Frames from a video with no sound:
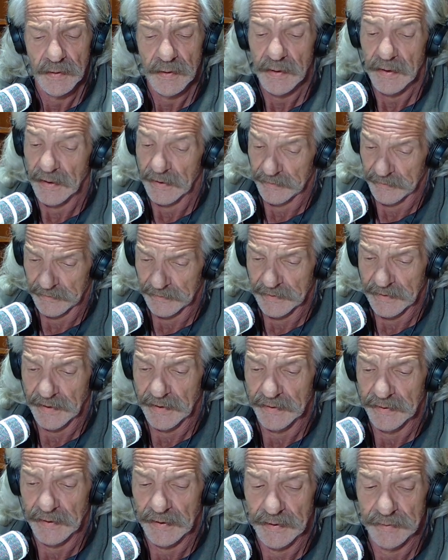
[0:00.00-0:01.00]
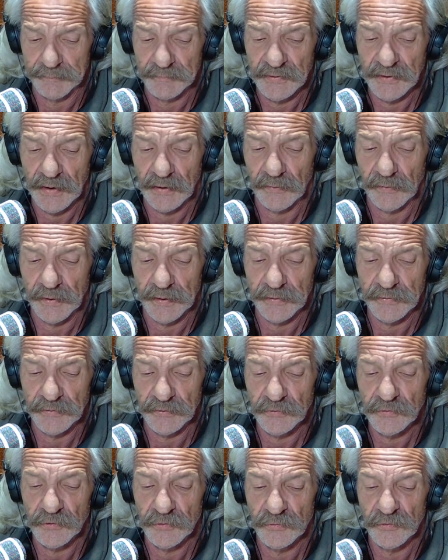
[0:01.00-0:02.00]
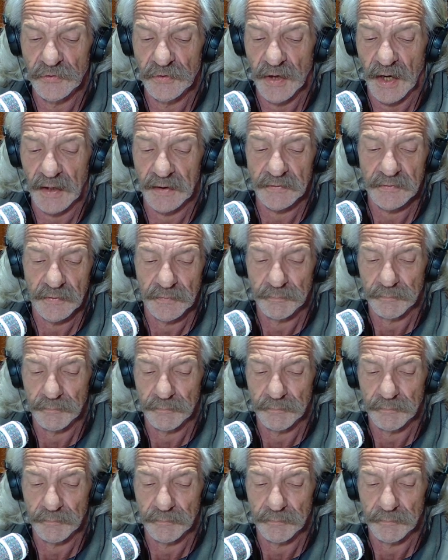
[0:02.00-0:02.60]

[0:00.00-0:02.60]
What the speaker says: And again, I am telling you to not